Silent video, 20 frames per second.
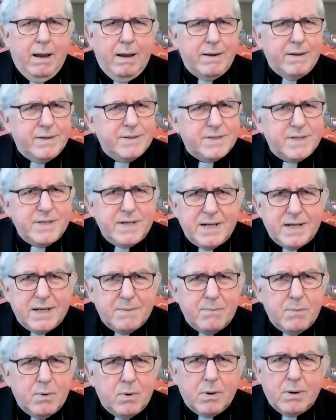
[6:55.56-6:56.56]
is
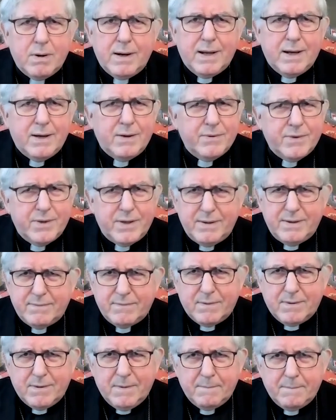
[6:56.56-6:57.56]
needed more now than
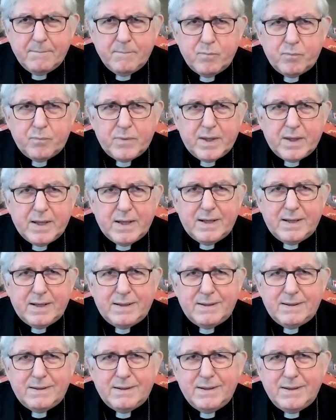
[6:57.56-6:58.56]
ever.
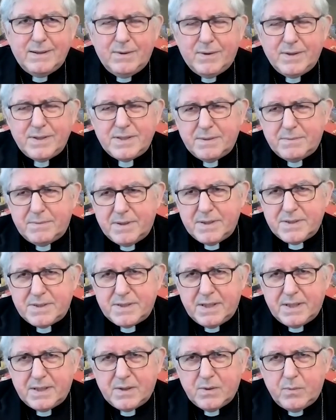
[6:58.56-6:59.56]
You know, I sometimes
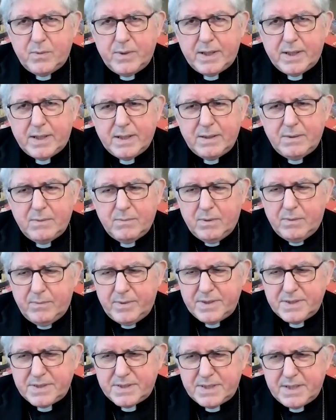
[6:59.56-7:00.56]
think that we can, when
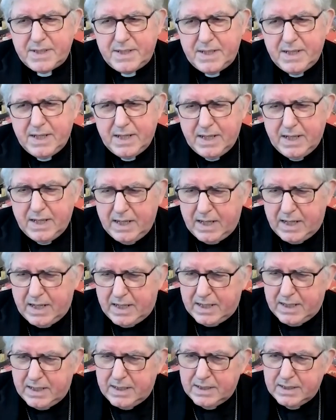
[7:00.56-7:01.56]
we see,
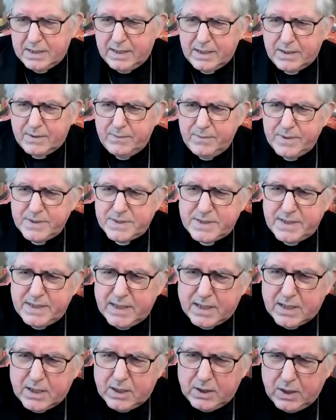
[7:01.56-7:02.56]
like when we see
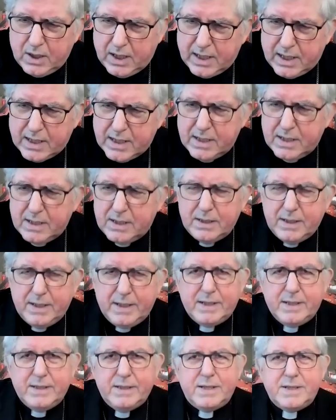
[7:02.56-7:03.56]
a clock
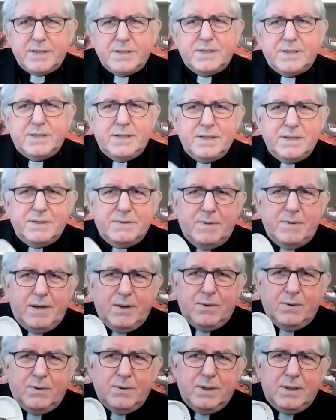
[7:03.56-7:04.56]
like this, this is my
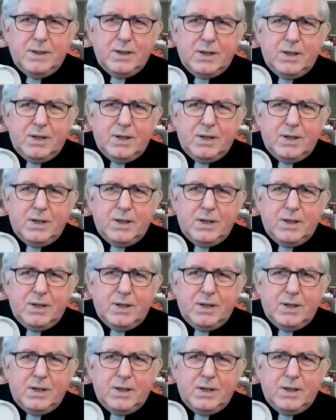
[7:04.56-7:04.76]
old little